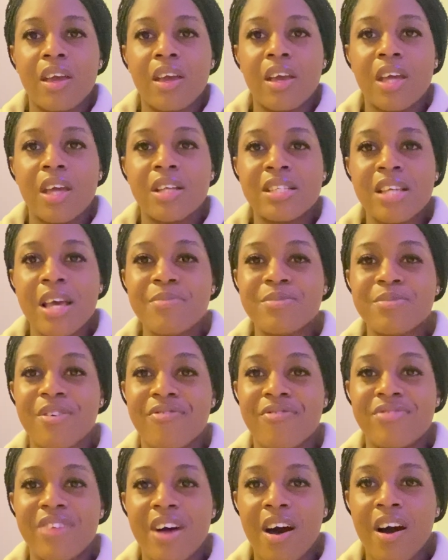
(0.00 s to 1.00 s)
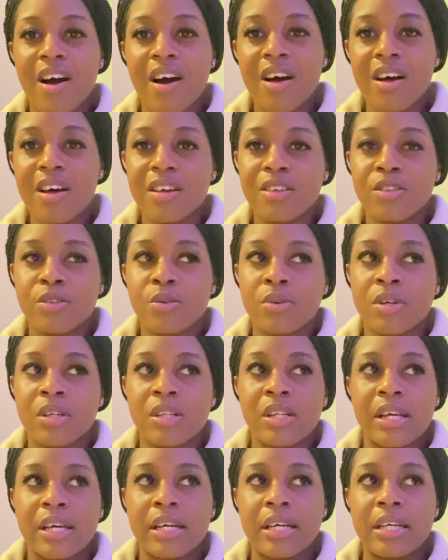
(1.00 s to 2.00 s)
in terms of that, you could
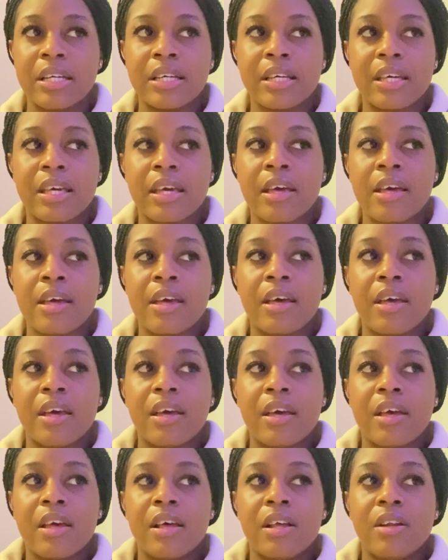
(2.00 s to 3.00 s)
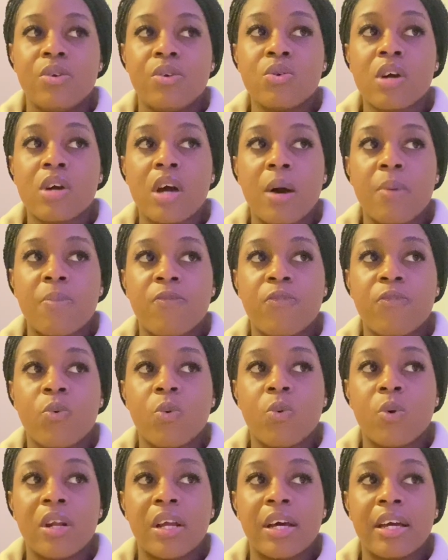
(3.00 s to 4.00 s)
like look up
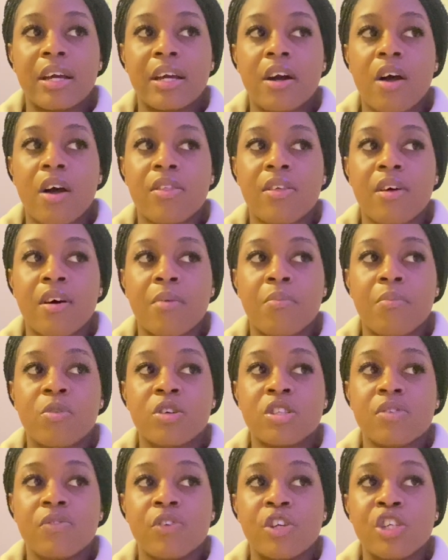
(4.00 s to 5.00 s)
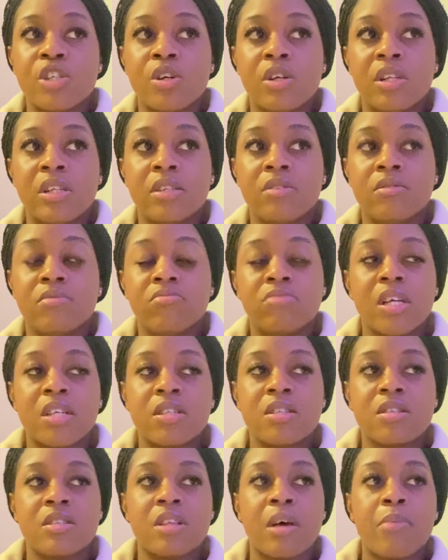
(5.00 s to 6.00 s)
for like other motivational
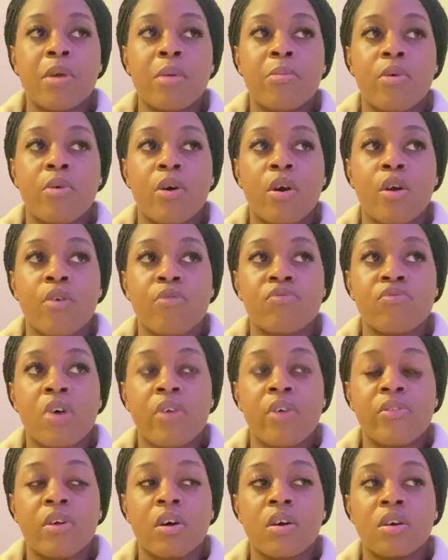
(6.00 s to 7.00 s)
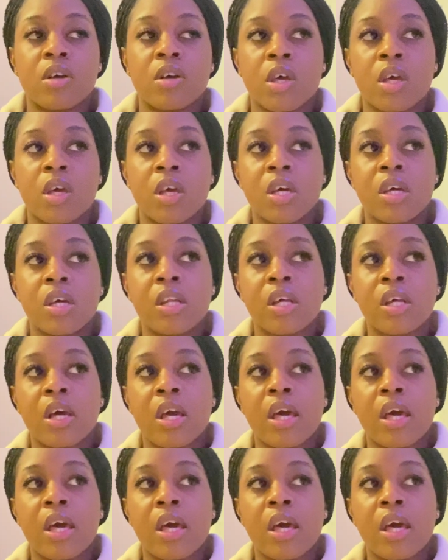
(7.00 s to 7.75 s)
letters that people have that are good.